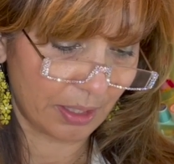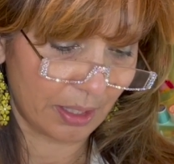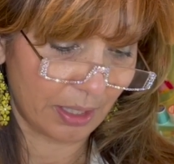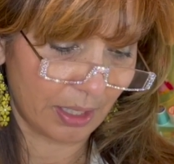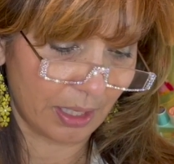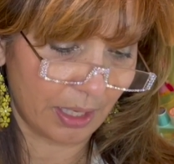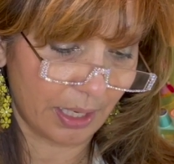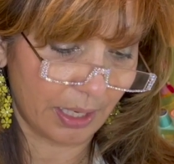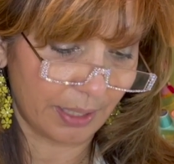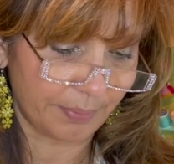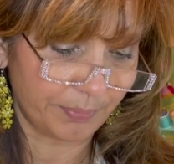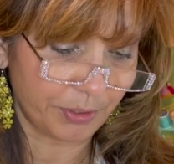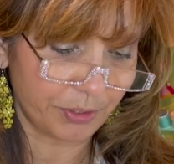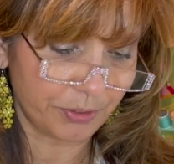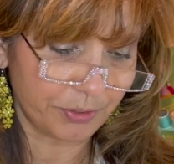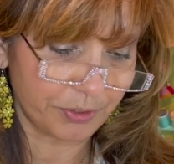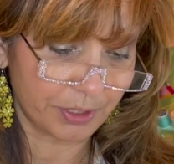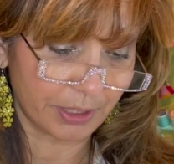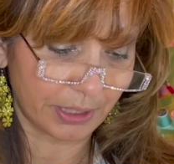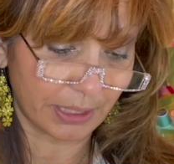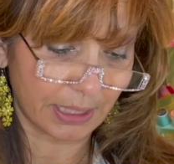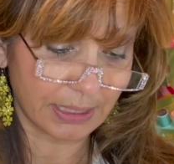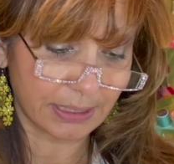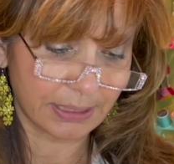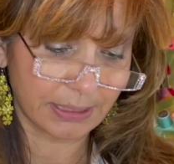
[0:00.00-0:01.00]
I'm
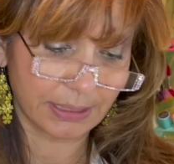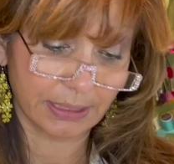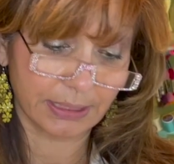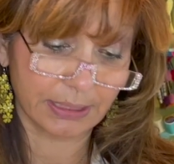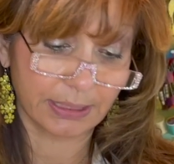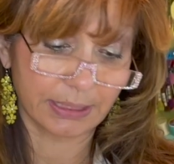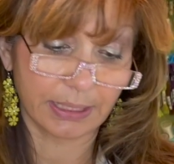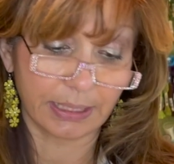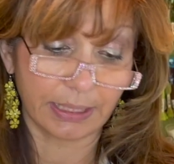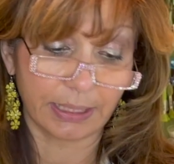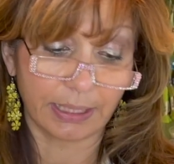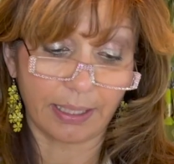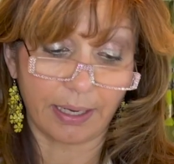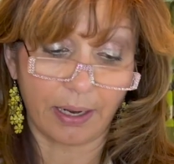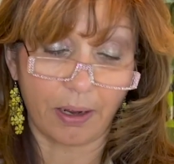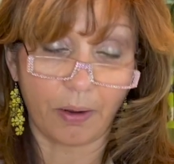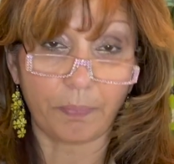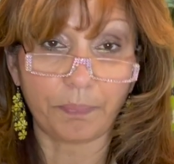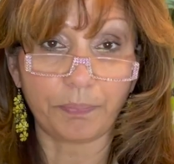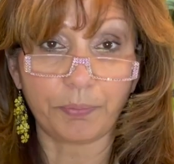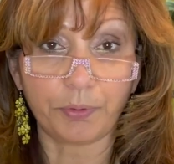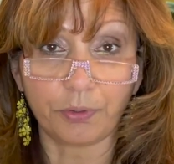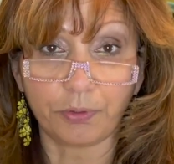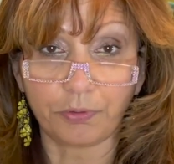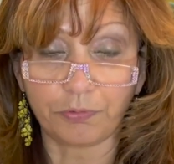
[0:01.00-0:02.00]
using a 16
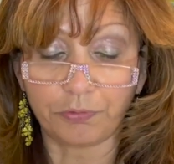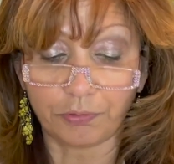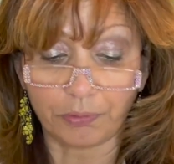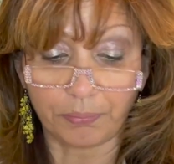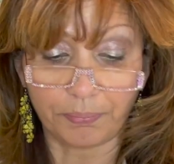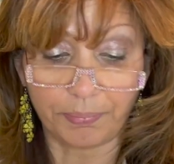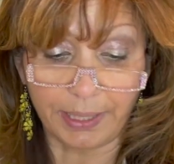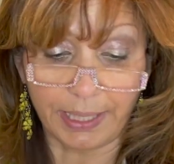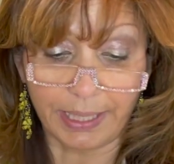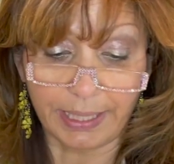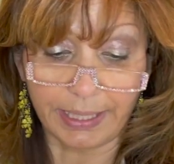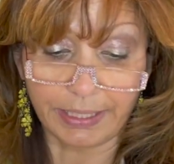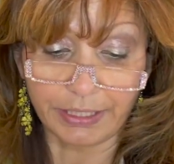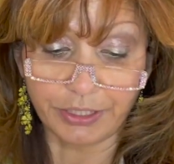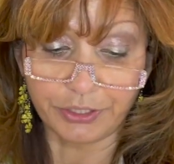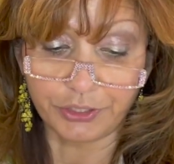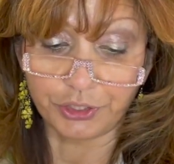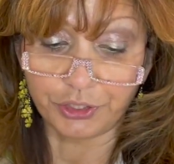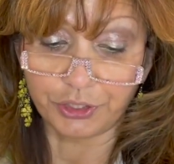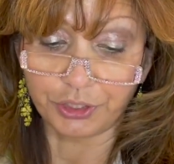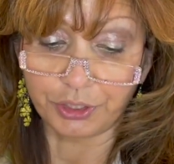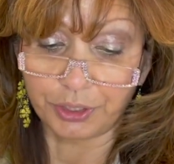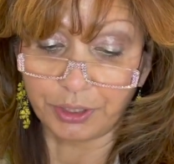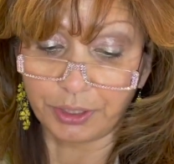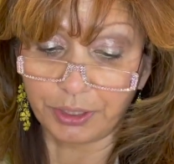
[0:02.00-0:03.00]
count beautiful
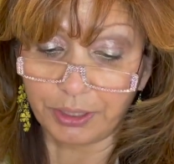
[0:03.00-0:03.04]
beige,